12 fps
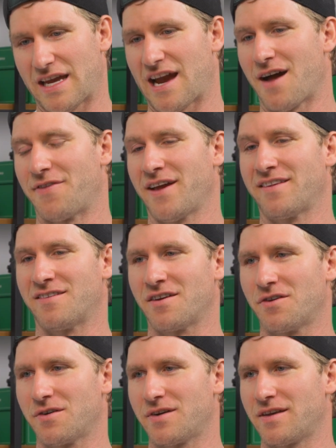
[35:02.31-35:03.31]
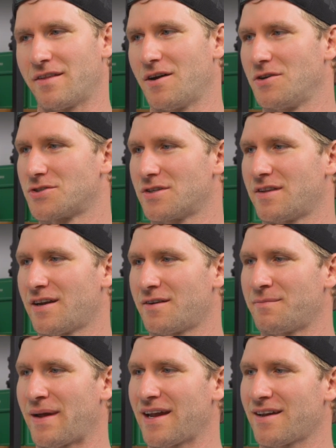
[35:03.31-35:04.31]
they got that degree though, so
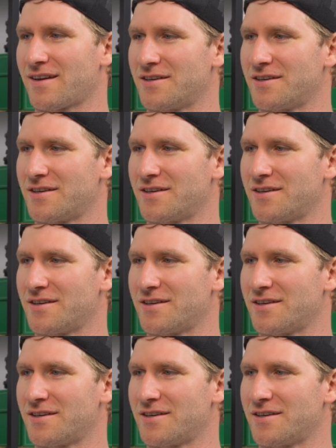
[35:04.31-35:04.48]
they're making